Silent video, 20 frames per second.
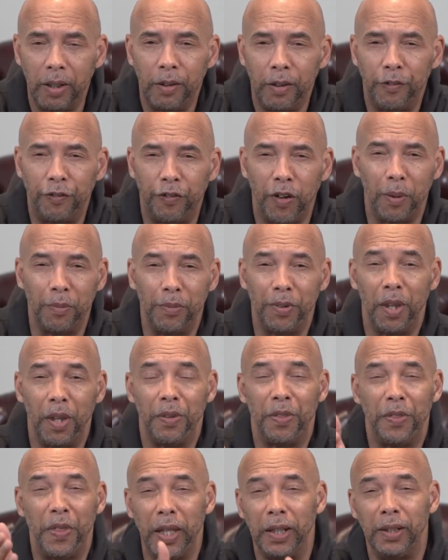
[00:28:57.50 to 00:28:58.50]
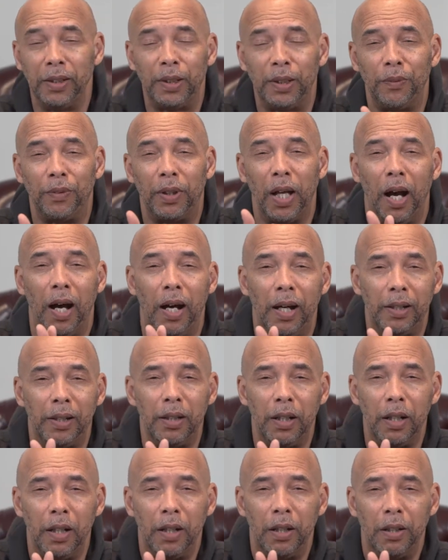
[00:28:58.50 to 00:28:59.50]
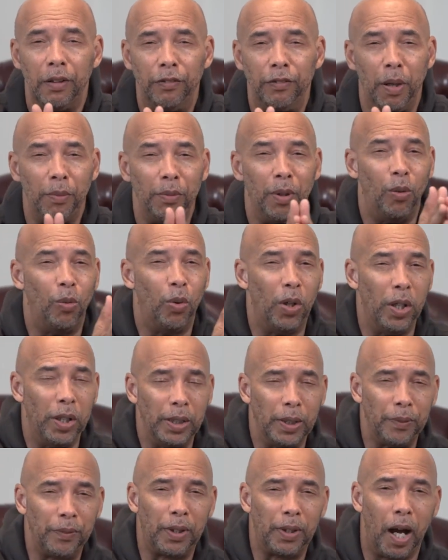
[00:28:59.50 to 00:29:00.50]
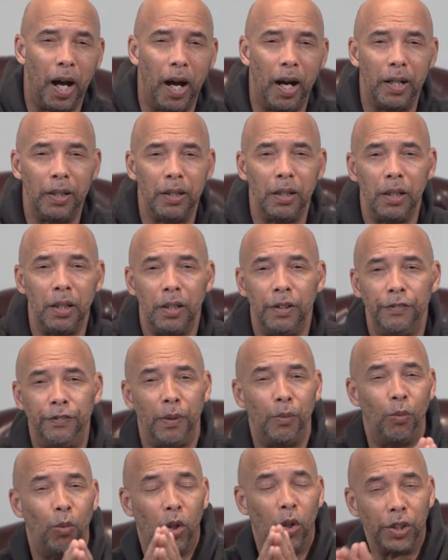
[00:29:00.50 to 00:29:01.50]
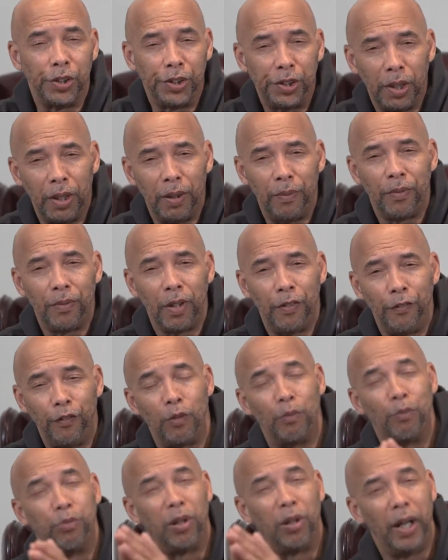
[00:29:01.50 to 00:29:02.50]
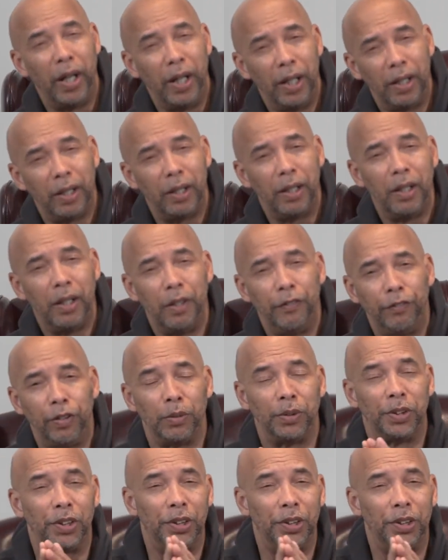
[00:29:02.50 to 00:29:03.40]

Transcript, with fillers: from the things of God, from the Word of God, from worship, from prayer, from